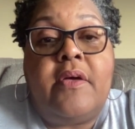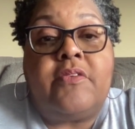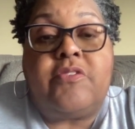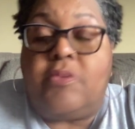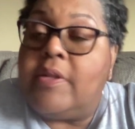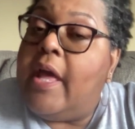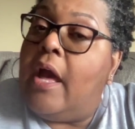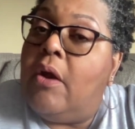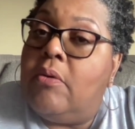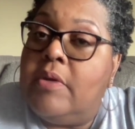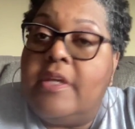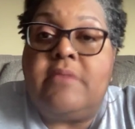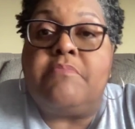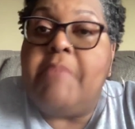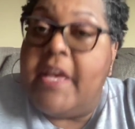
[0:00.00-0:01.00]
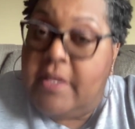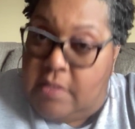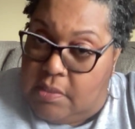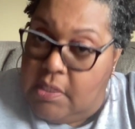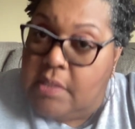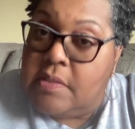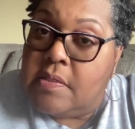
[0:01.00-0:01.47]
So now it makes
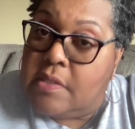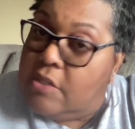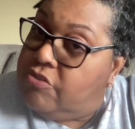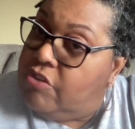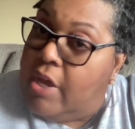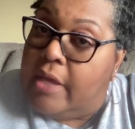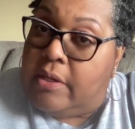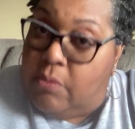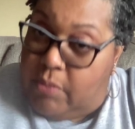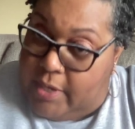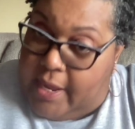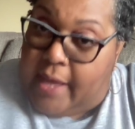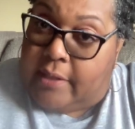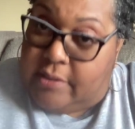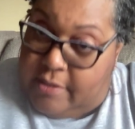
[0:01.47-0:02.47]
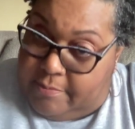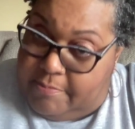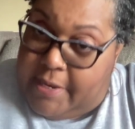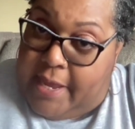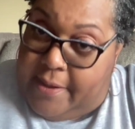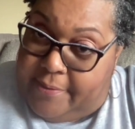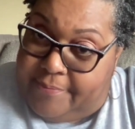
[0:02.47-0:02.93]
sense that China would act up
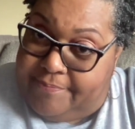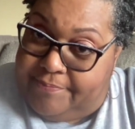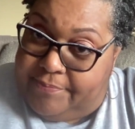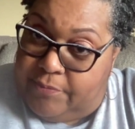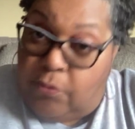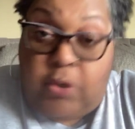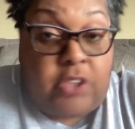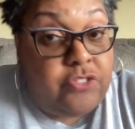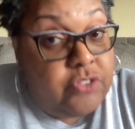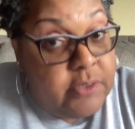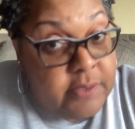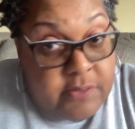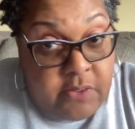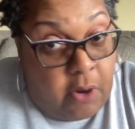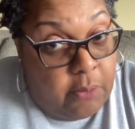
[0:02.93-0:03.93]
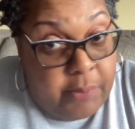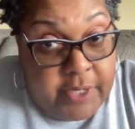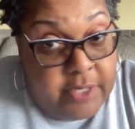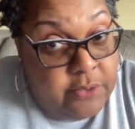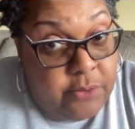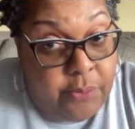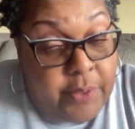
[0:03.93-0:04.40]
now. Russia is
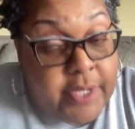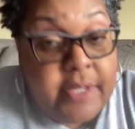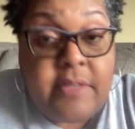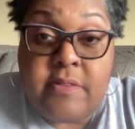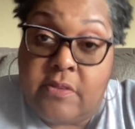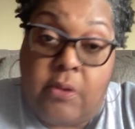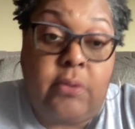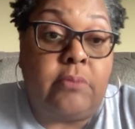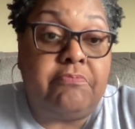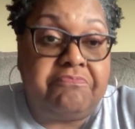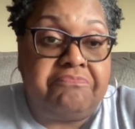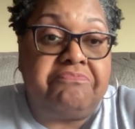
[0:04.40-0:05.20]
already doing it, so